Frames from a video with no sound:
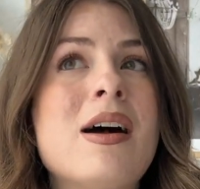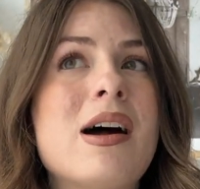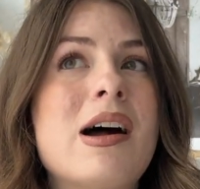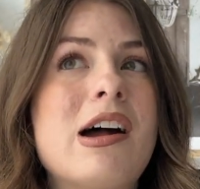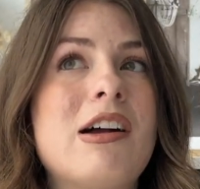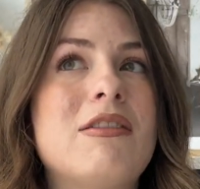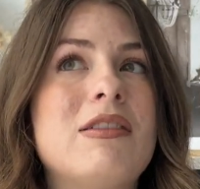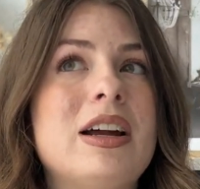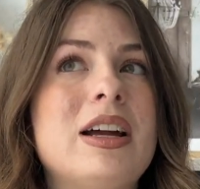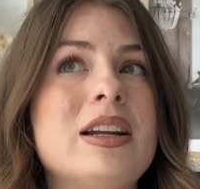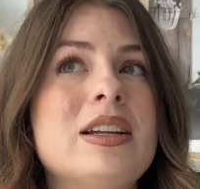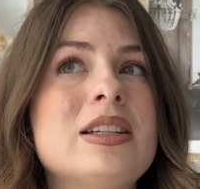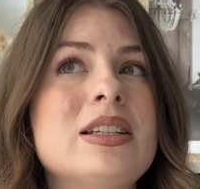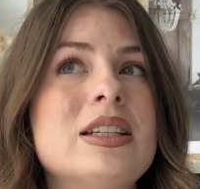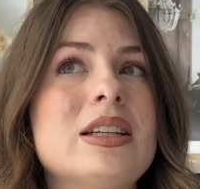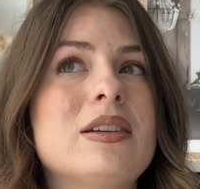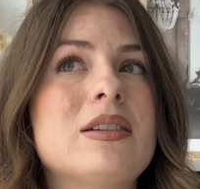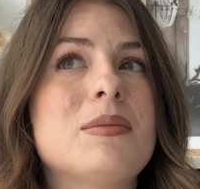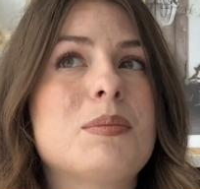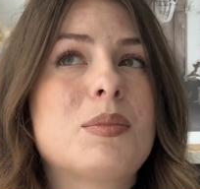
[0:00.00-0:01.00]
I read
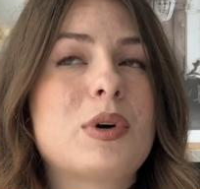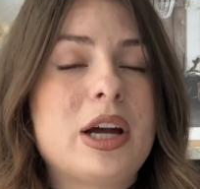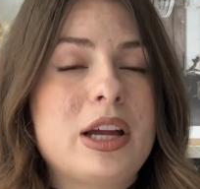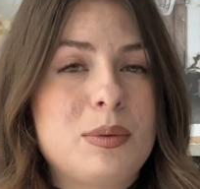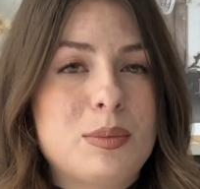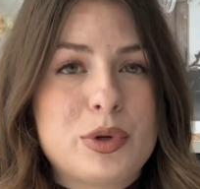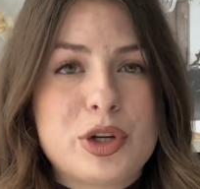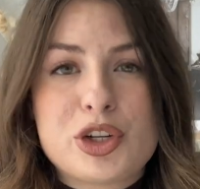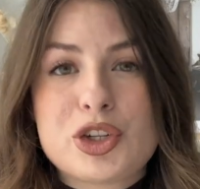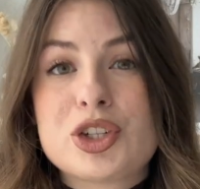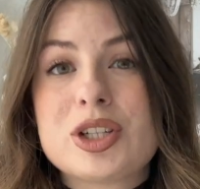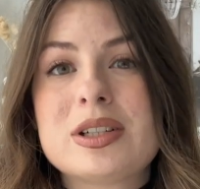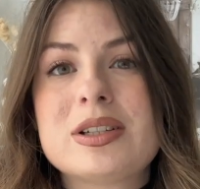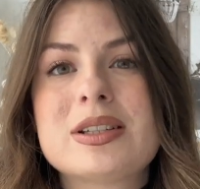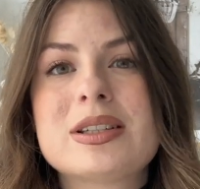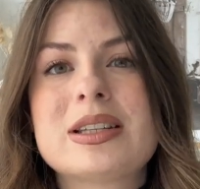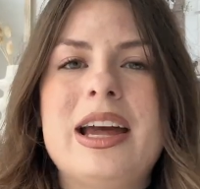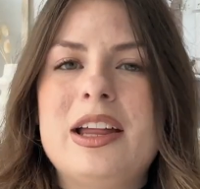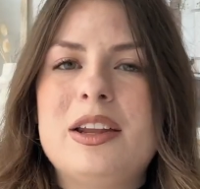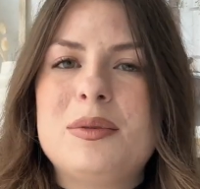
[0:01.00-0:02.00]
Pride and
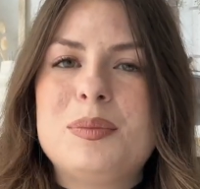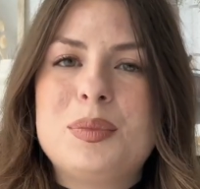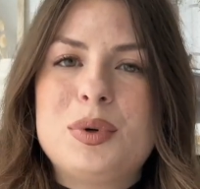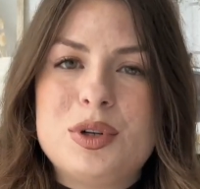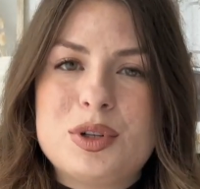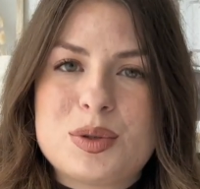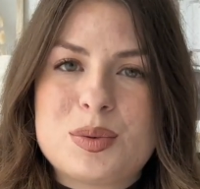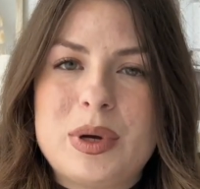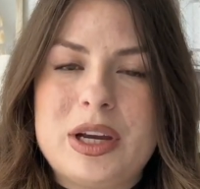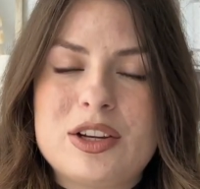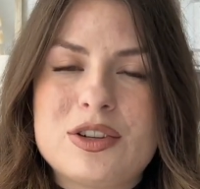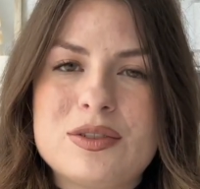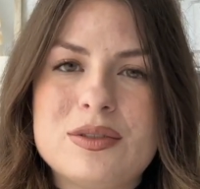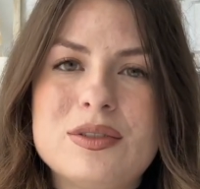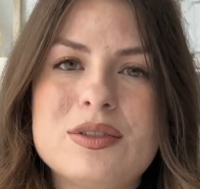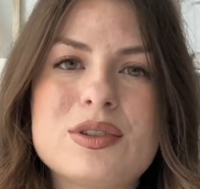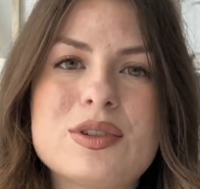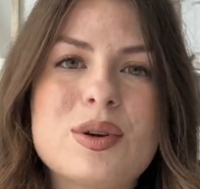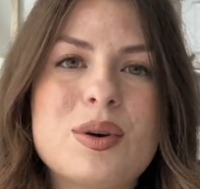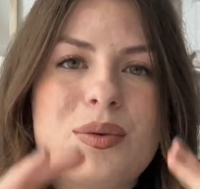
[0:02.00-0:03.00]
Prejudice and
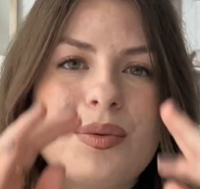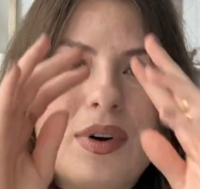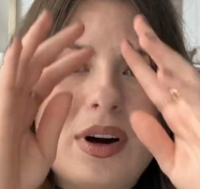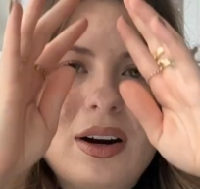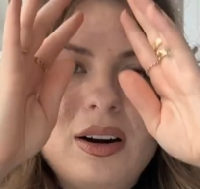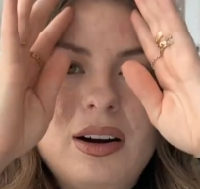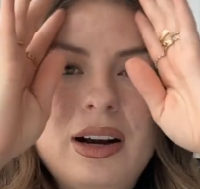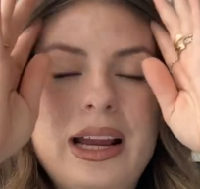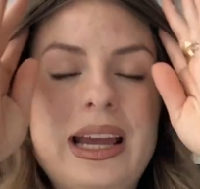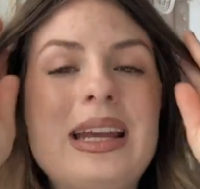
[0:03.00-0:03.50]
Persuasion so far,